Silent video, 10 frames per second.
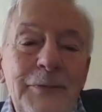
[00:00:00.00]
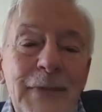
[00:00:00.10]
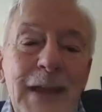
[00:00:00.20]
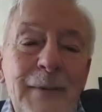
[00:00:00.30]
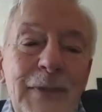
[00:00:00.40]

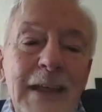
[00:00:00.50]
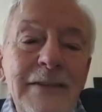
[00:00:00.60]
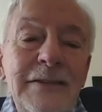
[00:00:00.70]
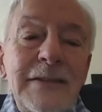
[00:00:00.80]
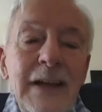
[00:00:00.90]
yep,
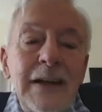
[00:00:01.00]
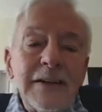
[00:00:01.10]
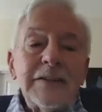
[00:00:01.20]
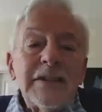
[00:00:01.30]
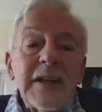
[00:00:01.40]
there's
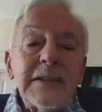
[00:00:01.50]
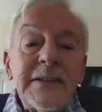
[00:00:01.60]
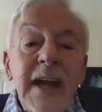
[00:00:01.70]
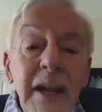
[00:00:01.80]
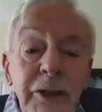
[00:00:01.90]
that
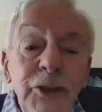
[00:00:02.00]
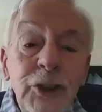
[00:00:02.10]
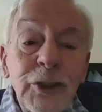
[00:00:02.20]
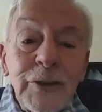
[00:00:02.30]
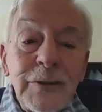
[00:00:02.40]

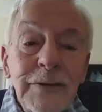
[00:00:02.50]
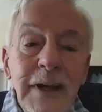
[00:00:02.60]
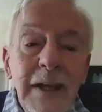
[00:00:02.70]
tension